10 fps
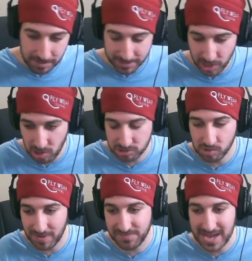but he
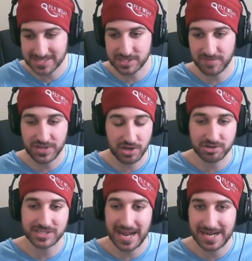also went fast enough that you
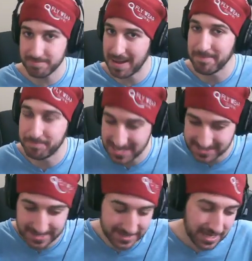understand he meant
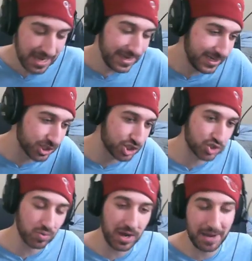business. He
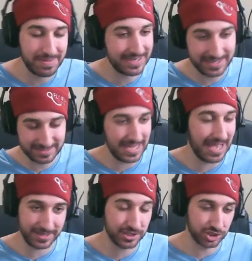destroyed, I mean, he,
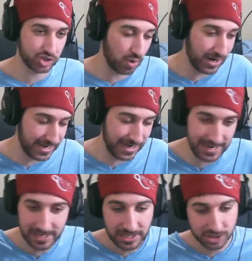yeah, he destroyed,
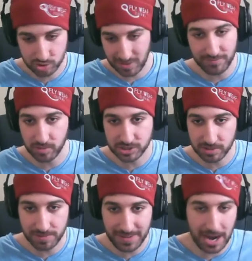hit, destroyed everyone,
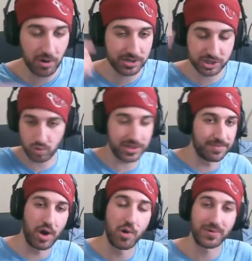turned to power, destroyed
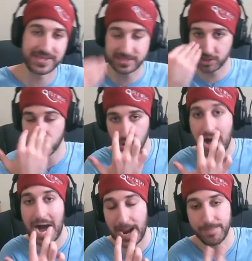them all with his
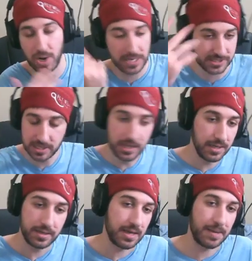literal eyeballs.
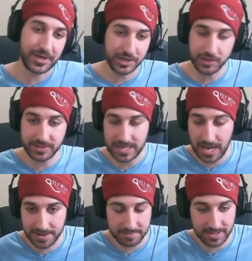I mean, dude, he
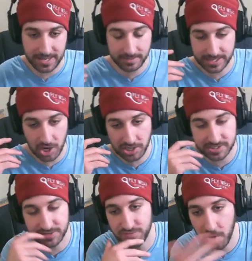got it, man. Like,
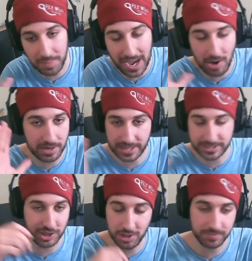honestly, full power.
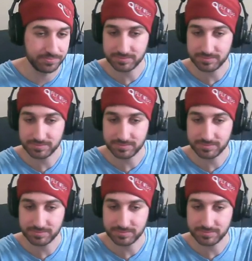Like, dude,